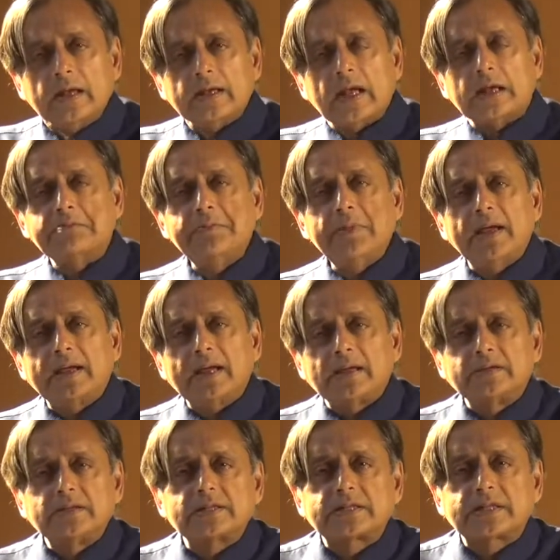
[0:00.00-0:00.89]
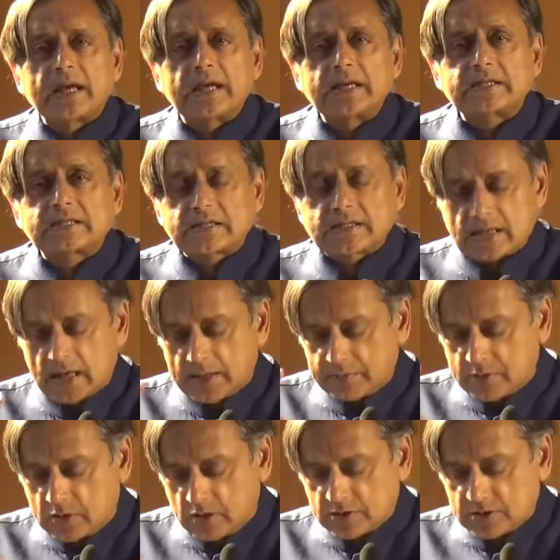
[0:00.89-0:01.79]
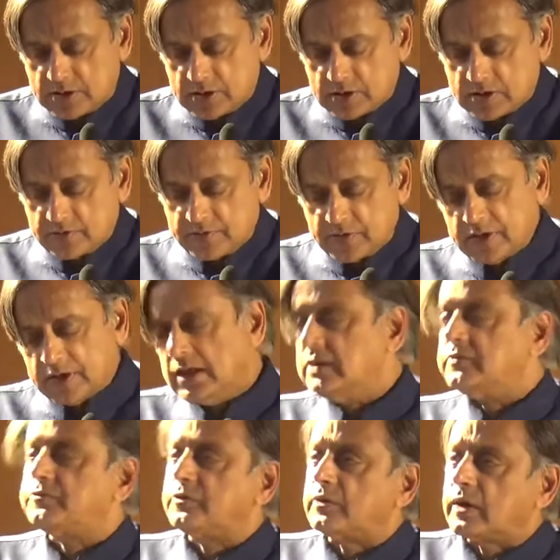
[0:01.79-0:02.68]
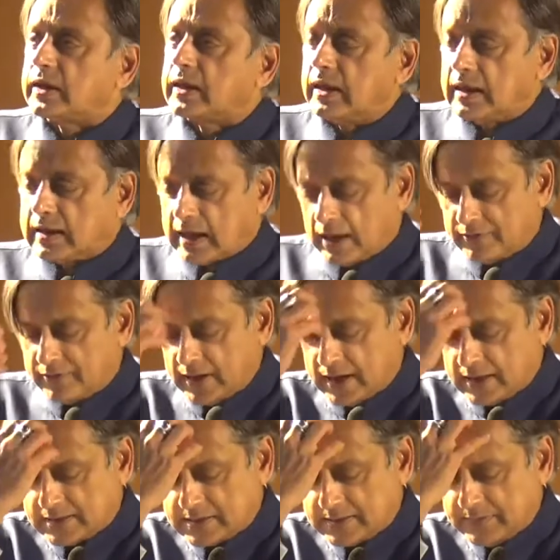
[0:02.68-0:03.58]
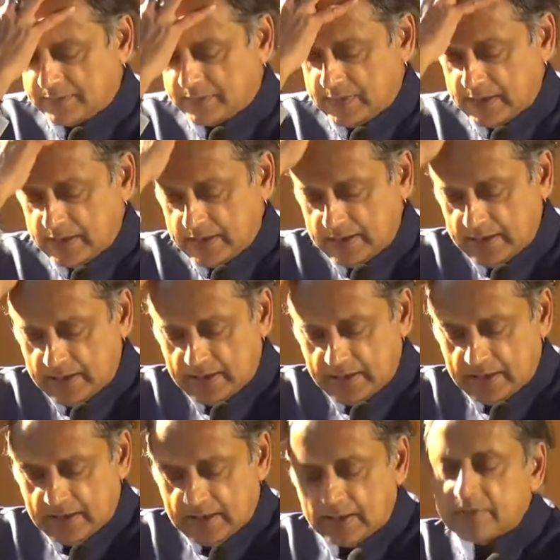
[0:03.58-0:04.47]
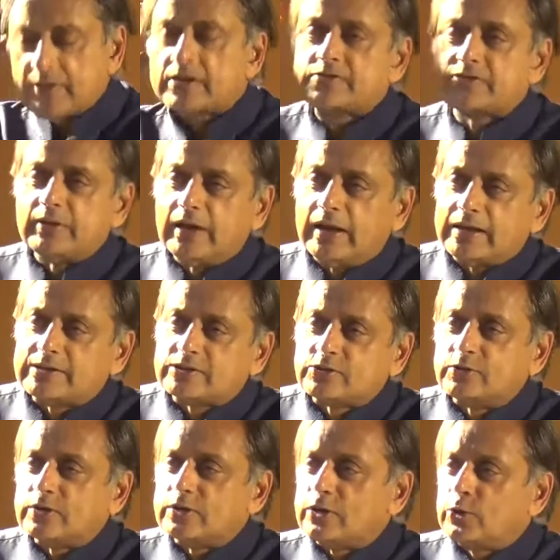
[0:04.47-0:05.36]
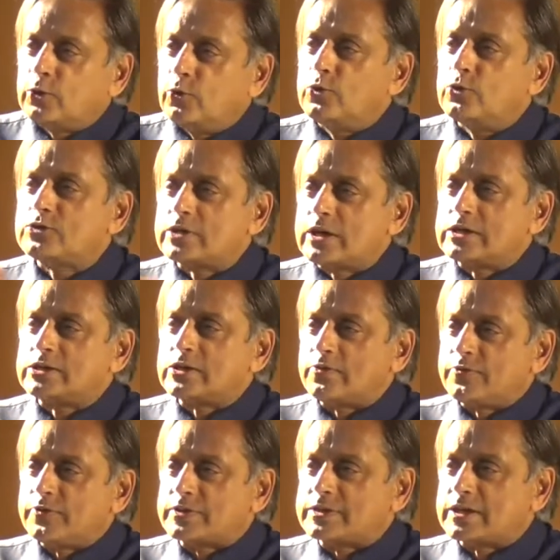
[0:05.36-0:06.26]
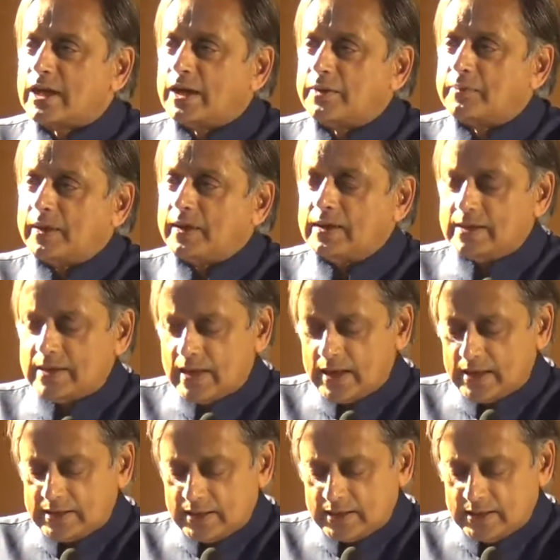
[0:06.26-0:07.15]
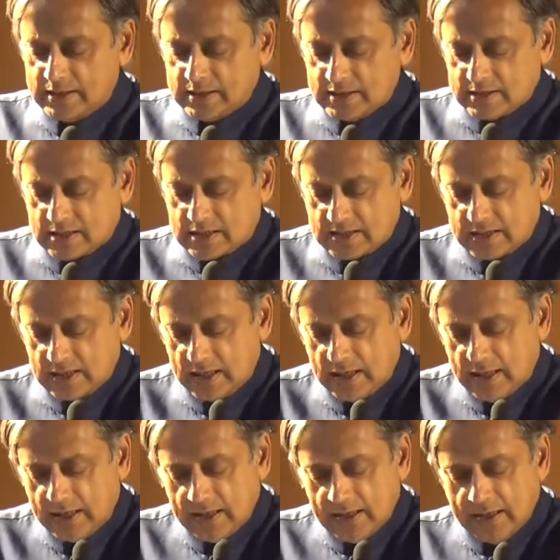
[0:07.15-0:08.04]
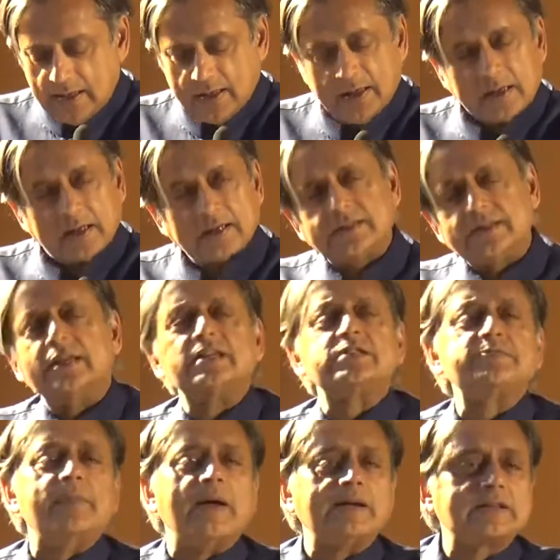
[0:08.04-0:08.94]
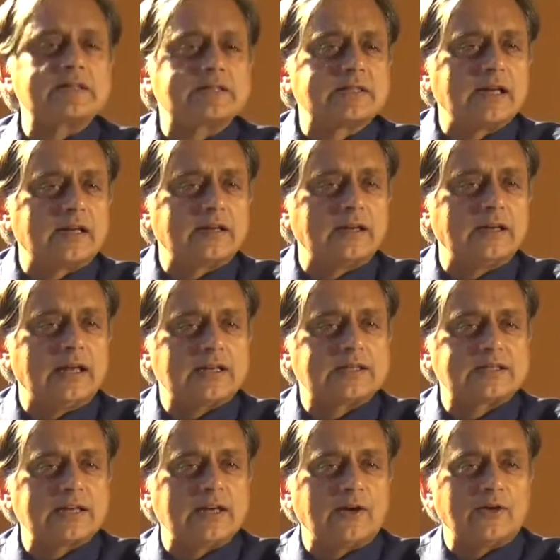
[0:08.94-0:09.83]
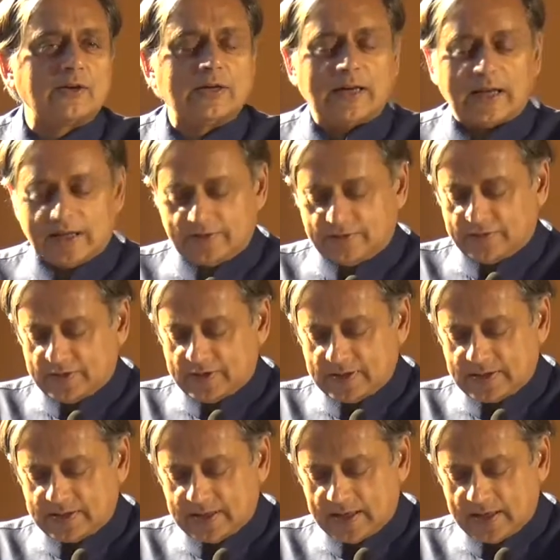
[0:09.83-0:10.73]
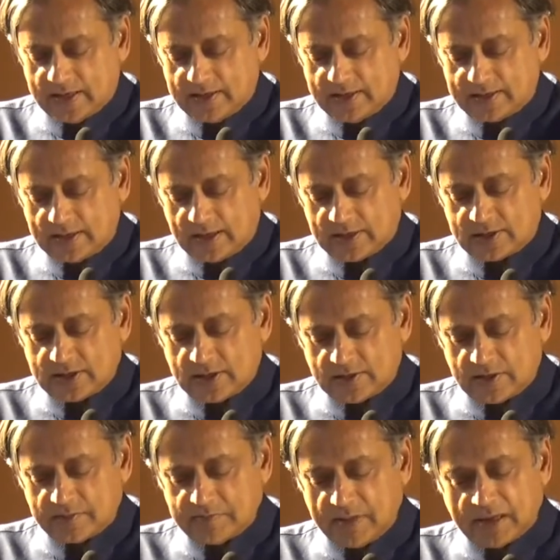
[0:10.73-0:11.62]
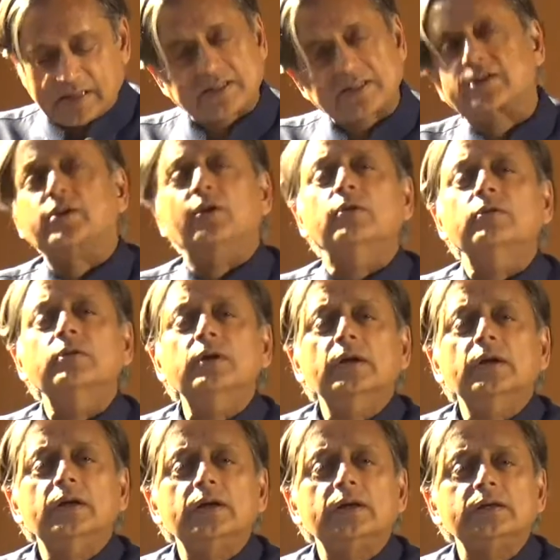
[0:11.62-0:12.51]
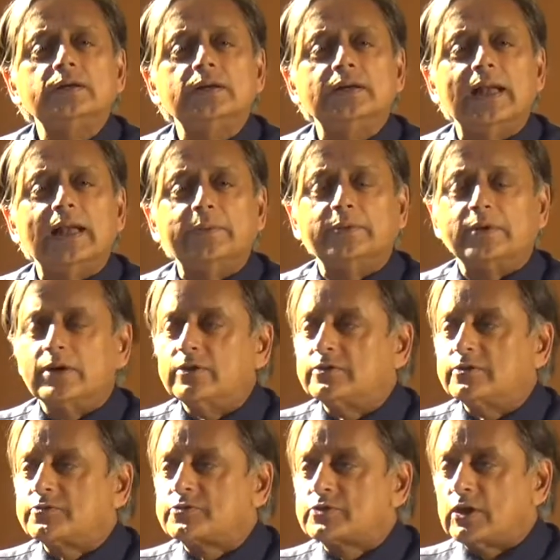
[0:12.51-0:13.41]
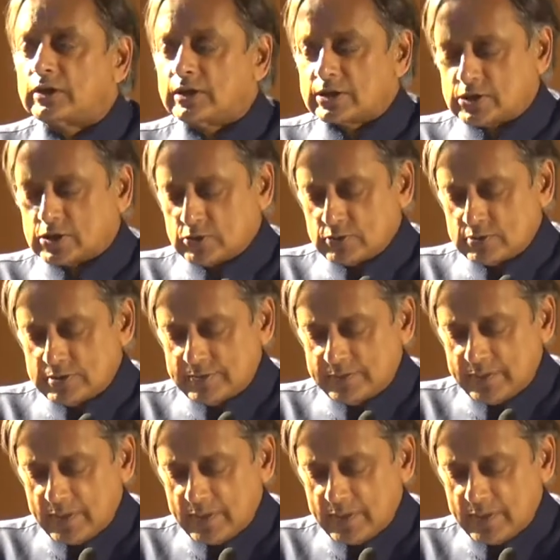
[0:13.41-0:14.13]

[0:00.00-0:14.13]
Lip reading: Now, in making this case, I'm conscious of the need for a key caveat. This relates to the usage of the term India and Indians, because in his magisterial essay on life and culture in Mexico, The Labyrinth of Solitude,